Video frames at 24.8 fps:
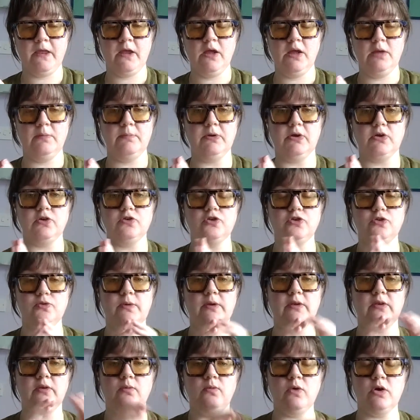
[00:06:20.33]
Because
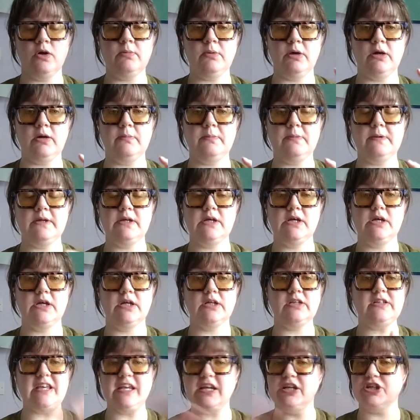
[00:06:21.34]
doing the warm-up
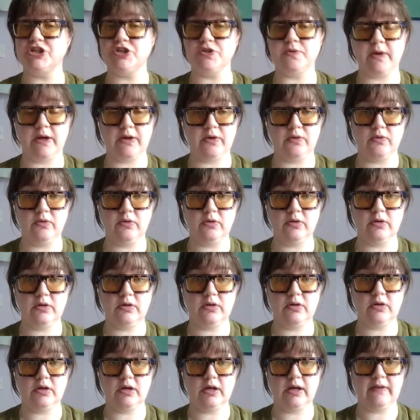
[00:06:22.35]
takes you out
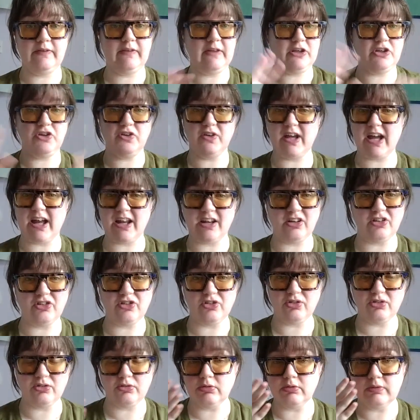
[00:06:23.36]
and then you can't
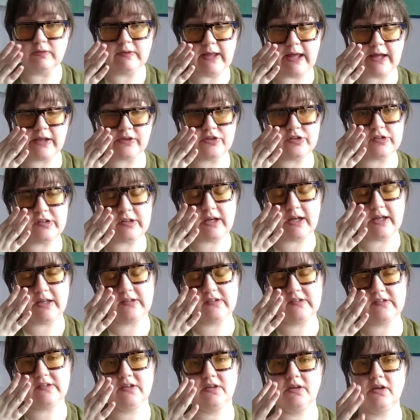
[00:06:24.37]
do the
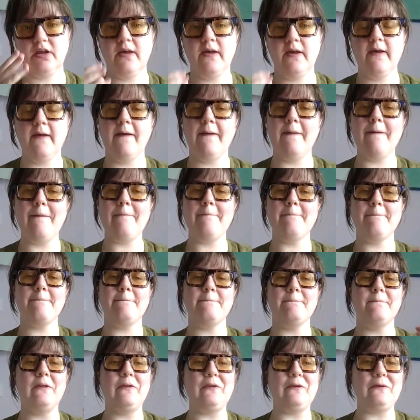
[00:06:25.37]
exercise.
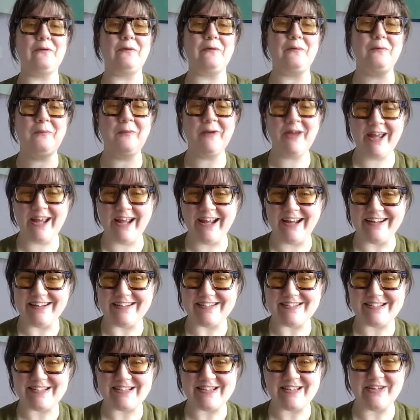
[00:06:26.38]
But there are
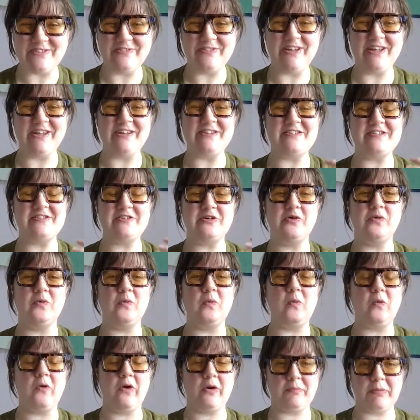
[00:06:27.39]
ways that we can still
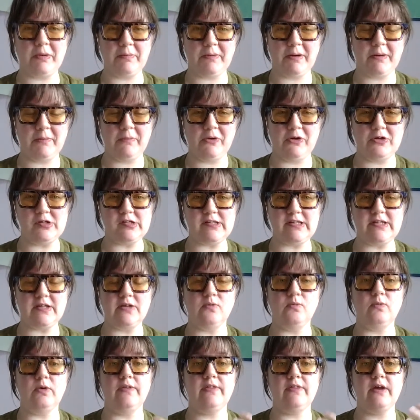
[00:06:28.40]
warm up our body
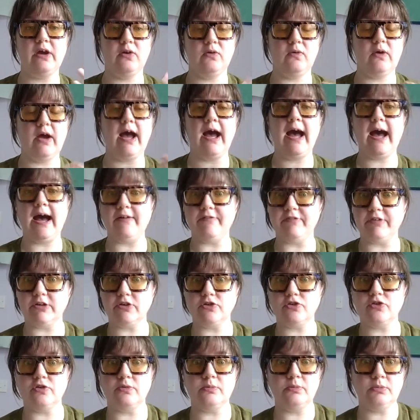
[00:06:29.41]
without having
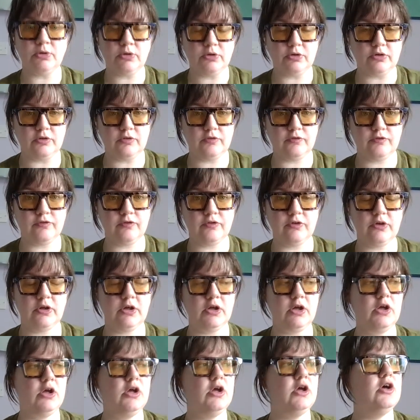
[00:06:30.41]
to move.
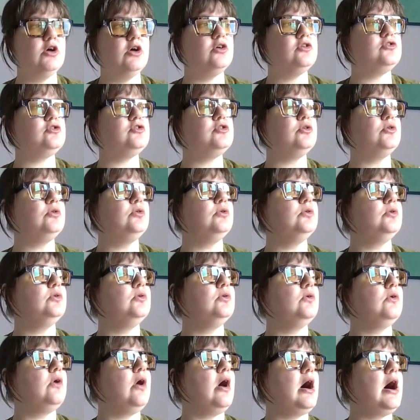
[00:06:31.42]

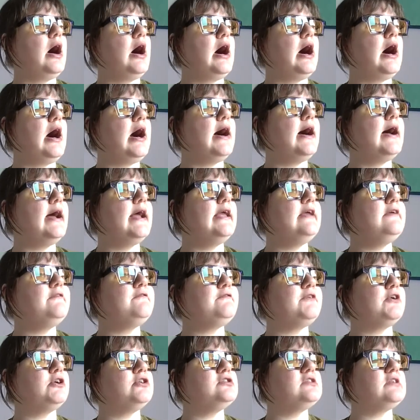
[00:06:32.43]
So I
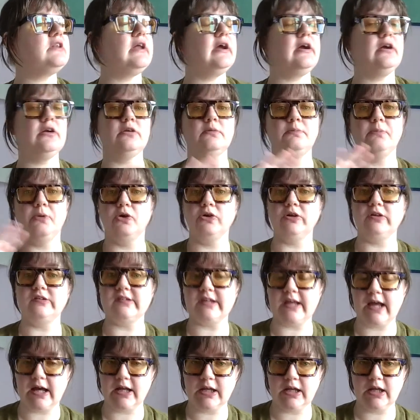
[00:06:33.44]
first learned body
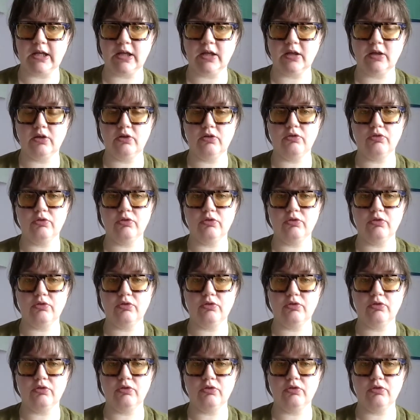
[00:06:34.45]
scanning